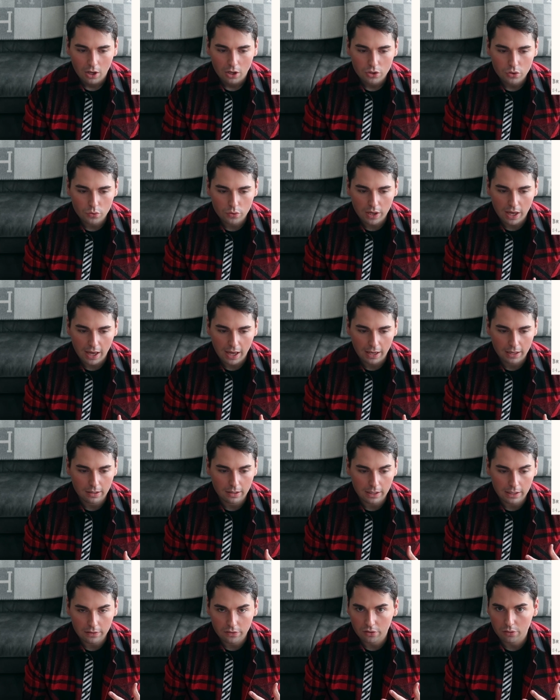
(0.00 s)
You can
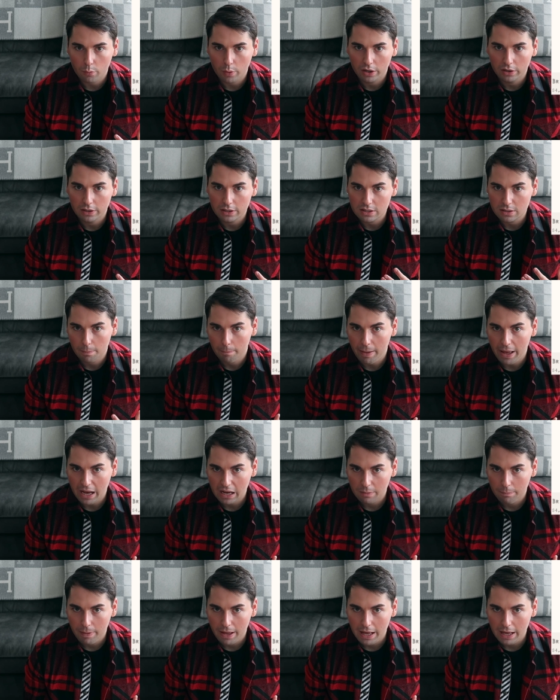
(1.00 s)
either wear it as a
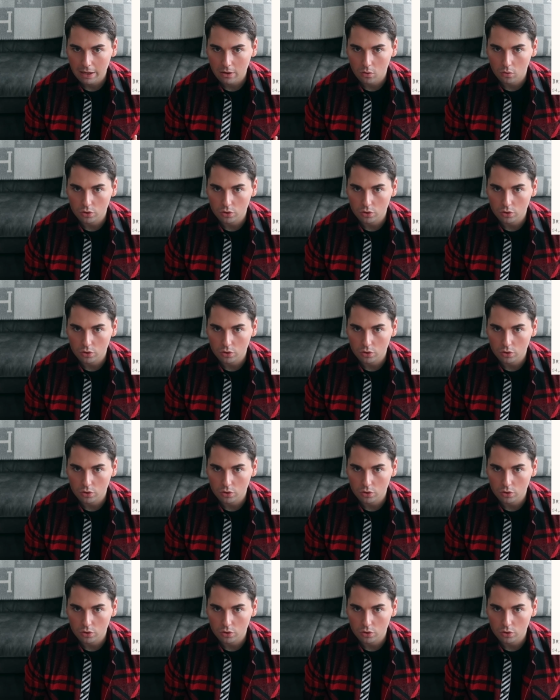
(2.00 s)
backpack,